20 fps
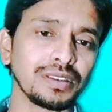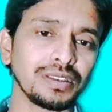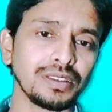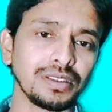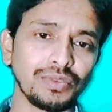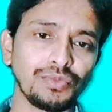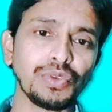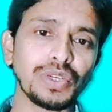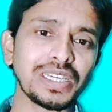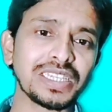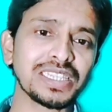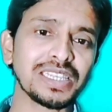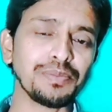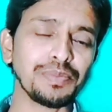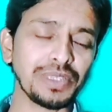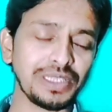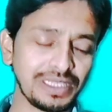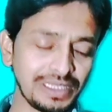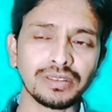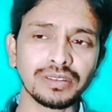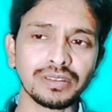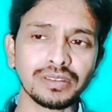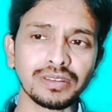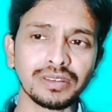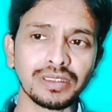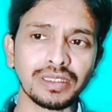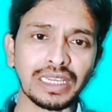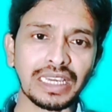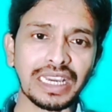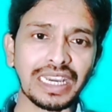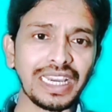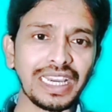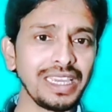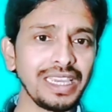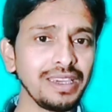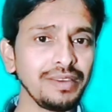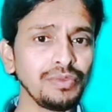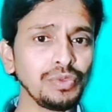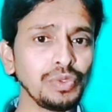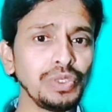For example, I
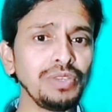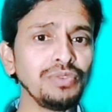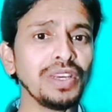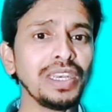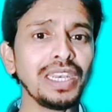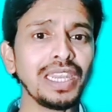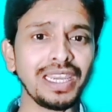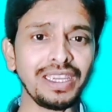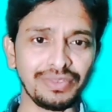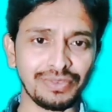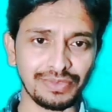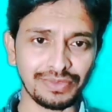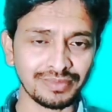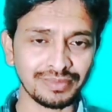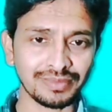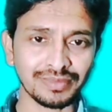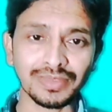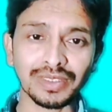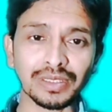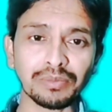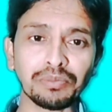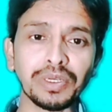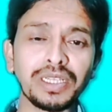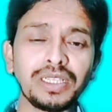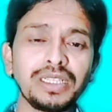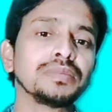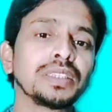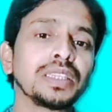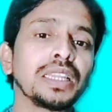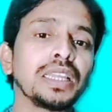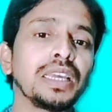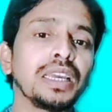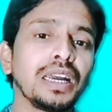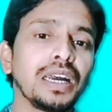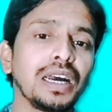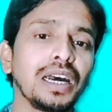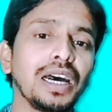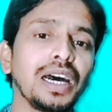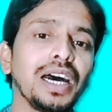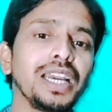have only one life, but
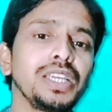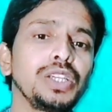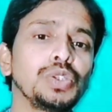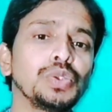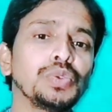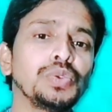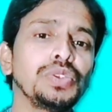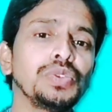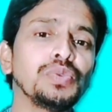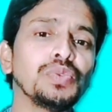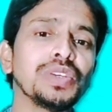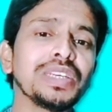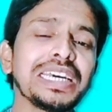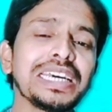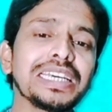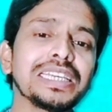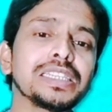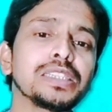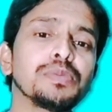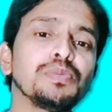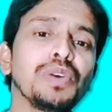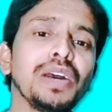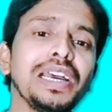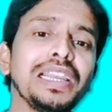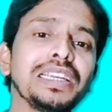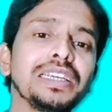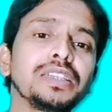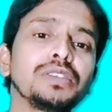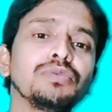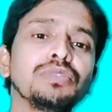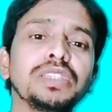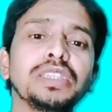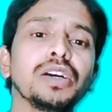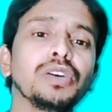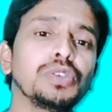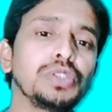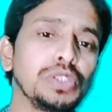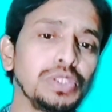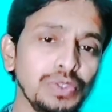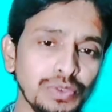I don't want to aspire it
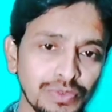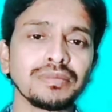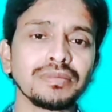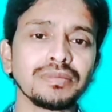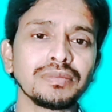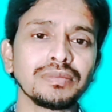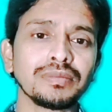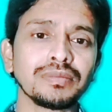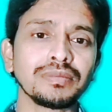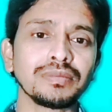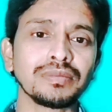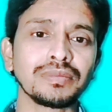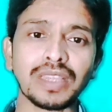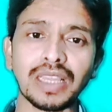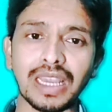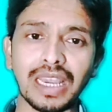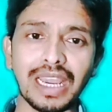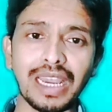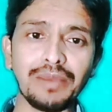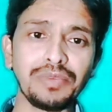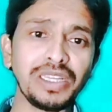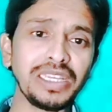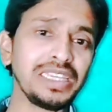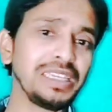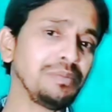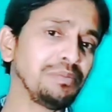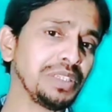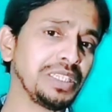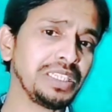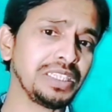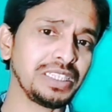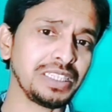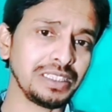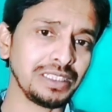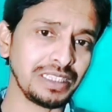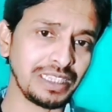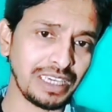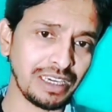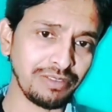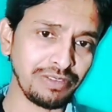without you. I'm taking breath
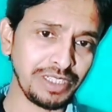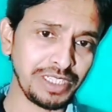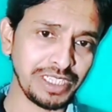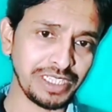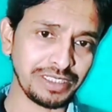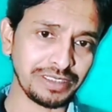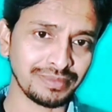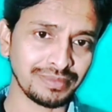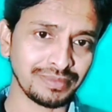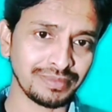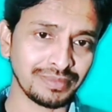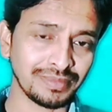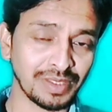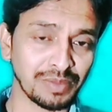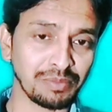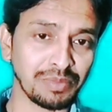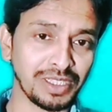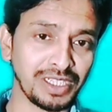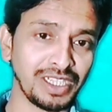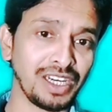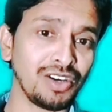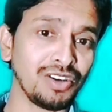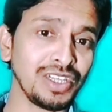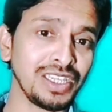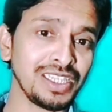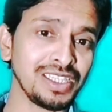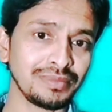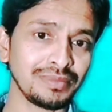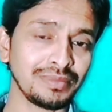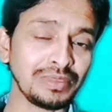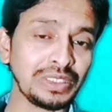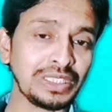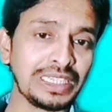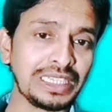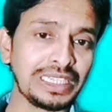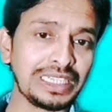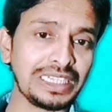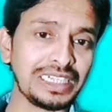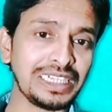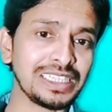every day, but nowadays
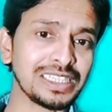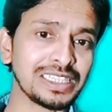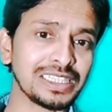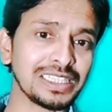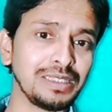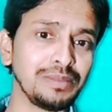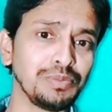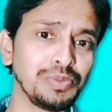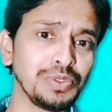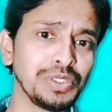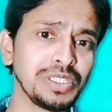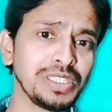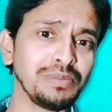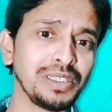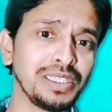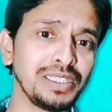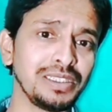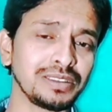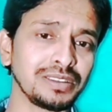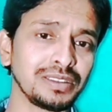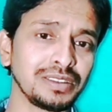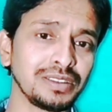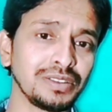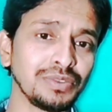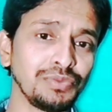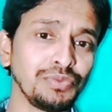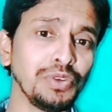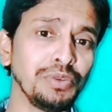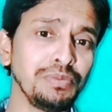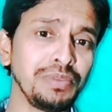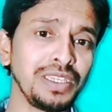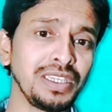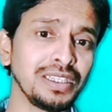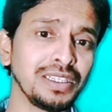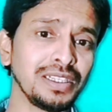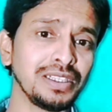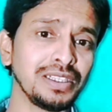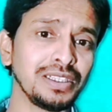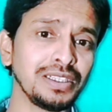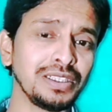it's impossible for me
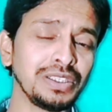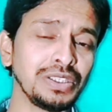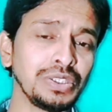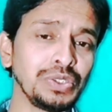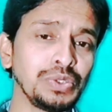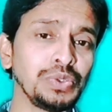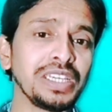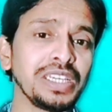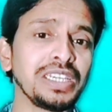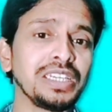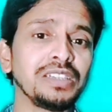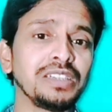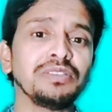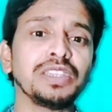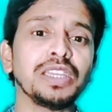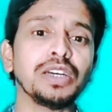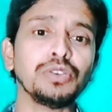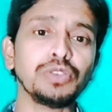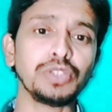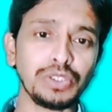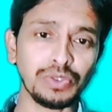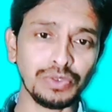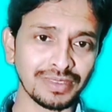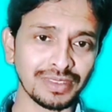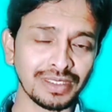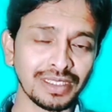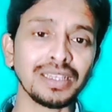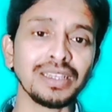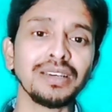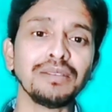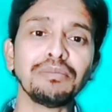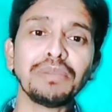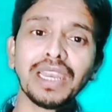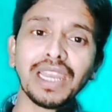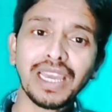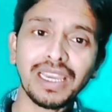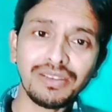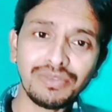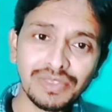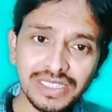to take it without you. My
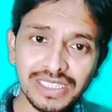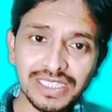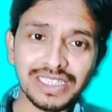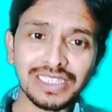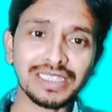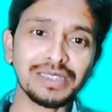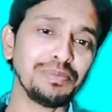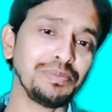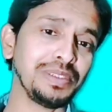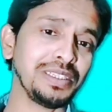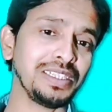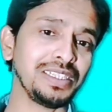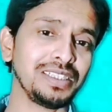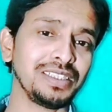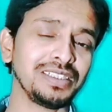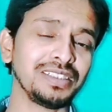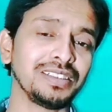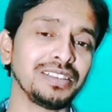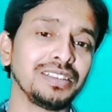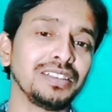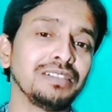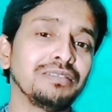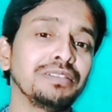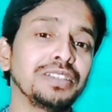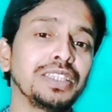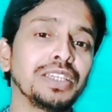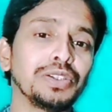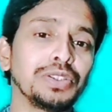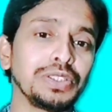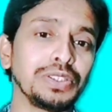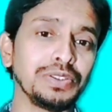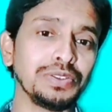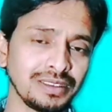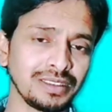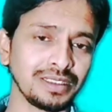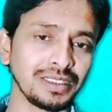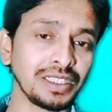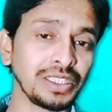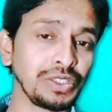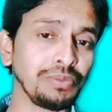life is incomplete without you.
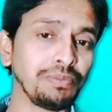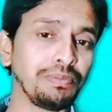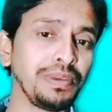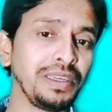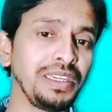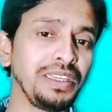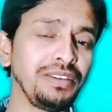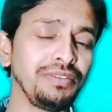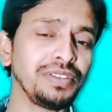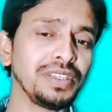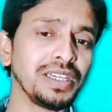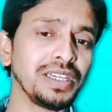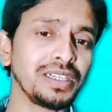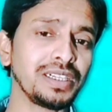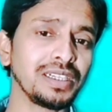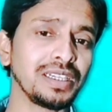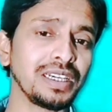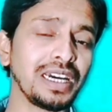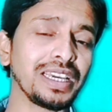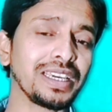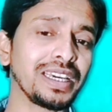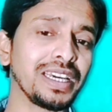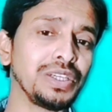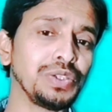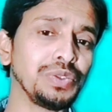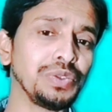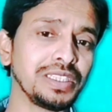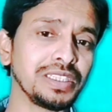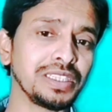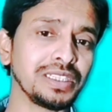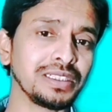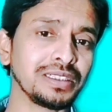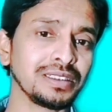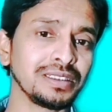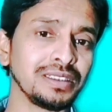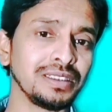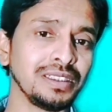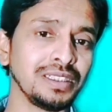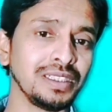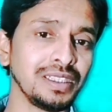You believe that I can do anything,
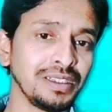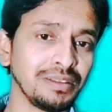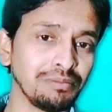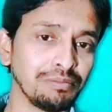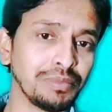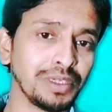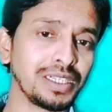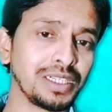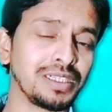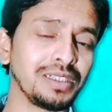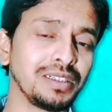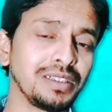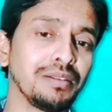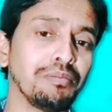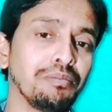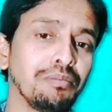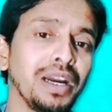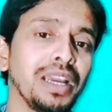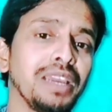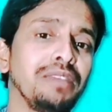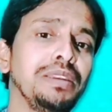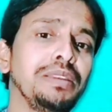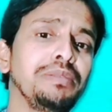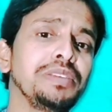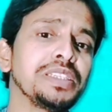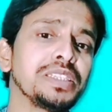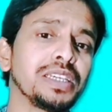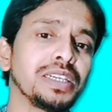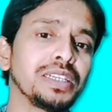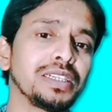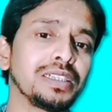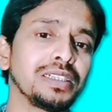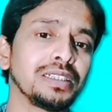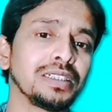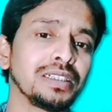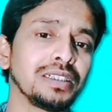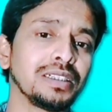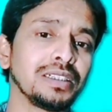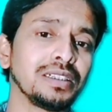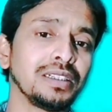but my belief is that
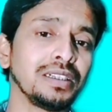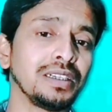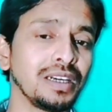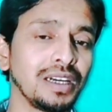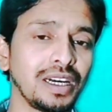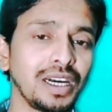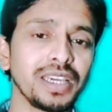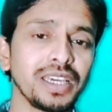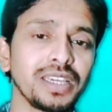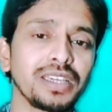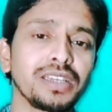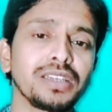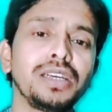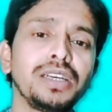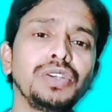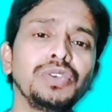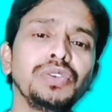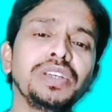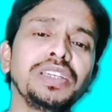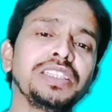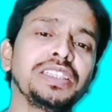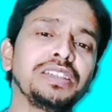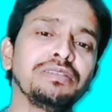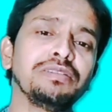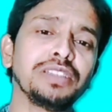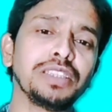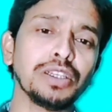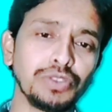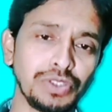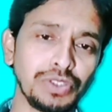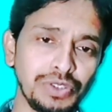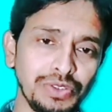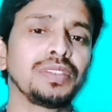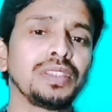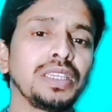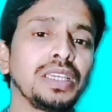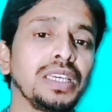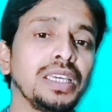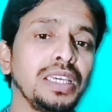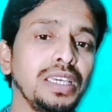I can't do anything without you.
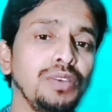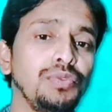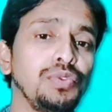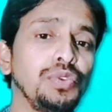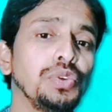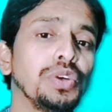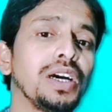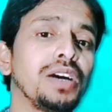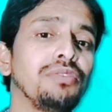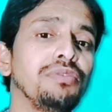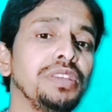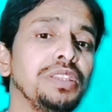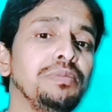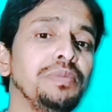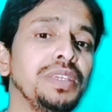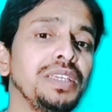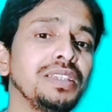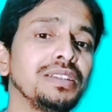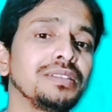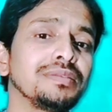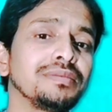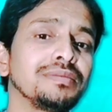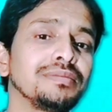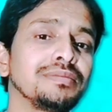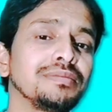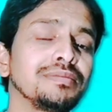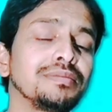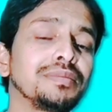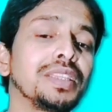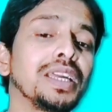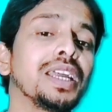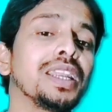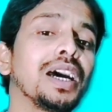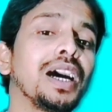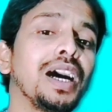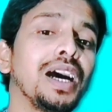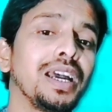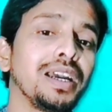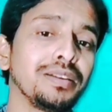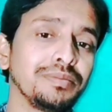If you are with me, then
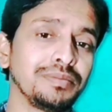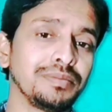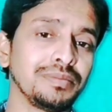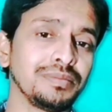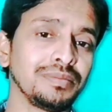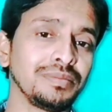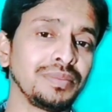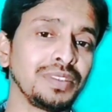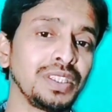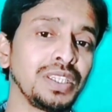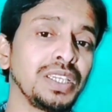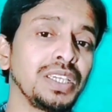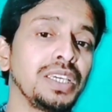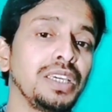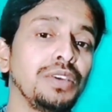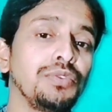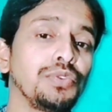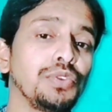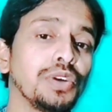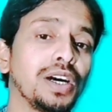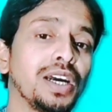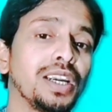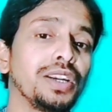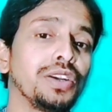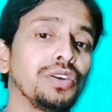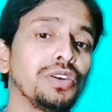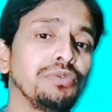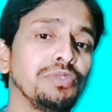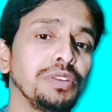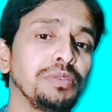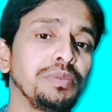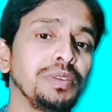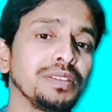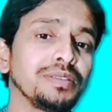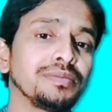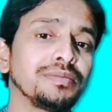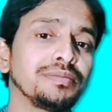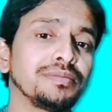I am. If you are not with me,